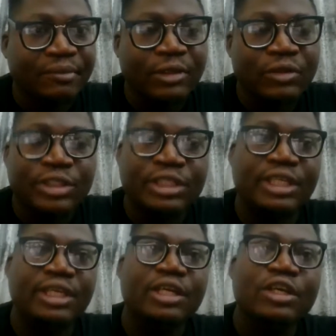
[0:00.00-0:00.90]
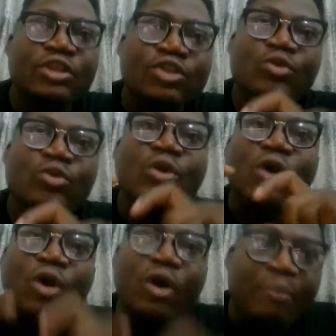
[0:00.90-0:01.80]
You see, so
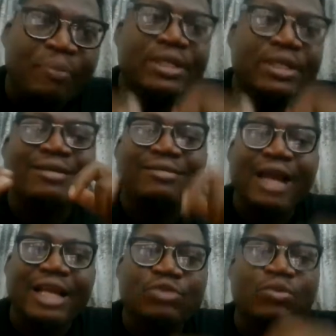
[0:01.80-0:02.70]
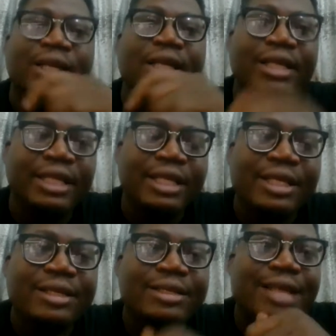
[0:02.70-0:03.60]
gradually,
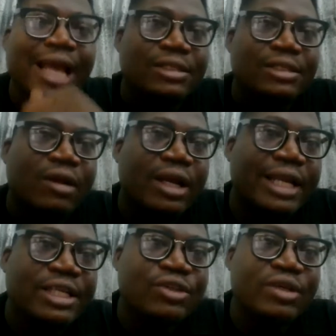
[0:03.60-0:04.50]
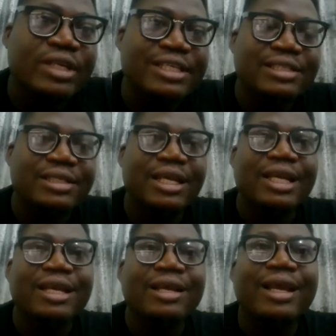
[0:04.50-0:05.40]
that organization is
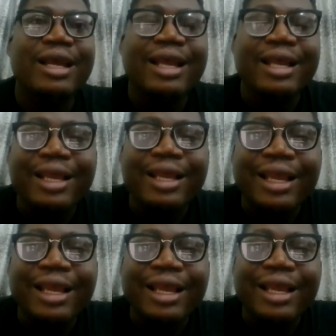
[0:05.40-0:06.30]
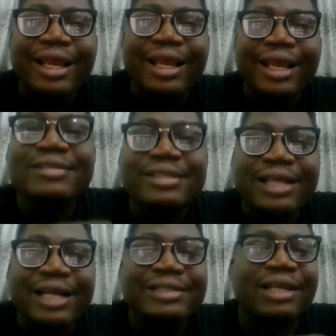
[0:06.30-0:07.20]
increasing
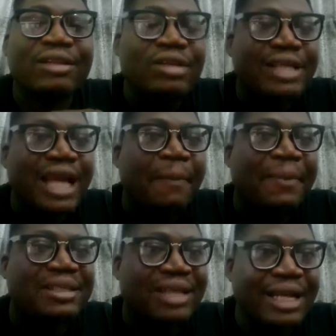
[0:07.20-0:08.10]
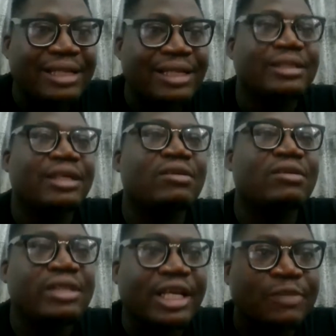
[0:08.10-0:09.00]
their technology appetite, their
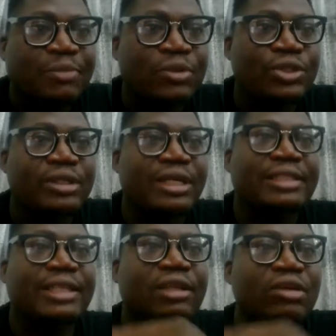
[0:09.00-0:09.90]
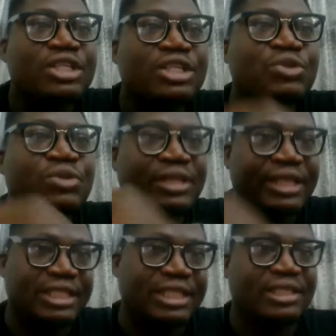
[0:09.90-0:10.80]
technology exposure, their technology
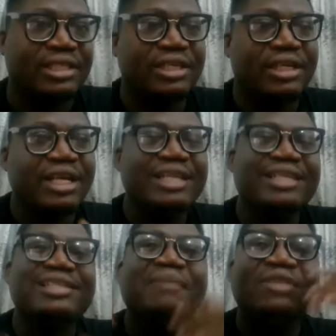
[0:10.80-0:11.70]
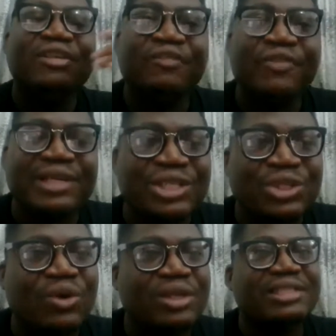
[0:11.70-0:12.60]
usage. The same thing for a
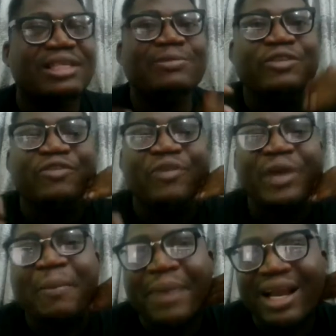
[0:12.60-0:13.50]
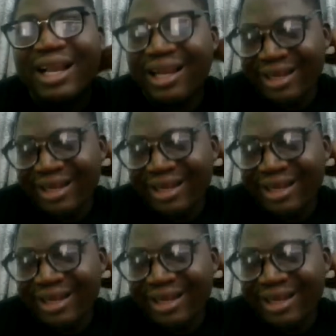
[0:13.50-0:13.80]
church, the same thing for a bank,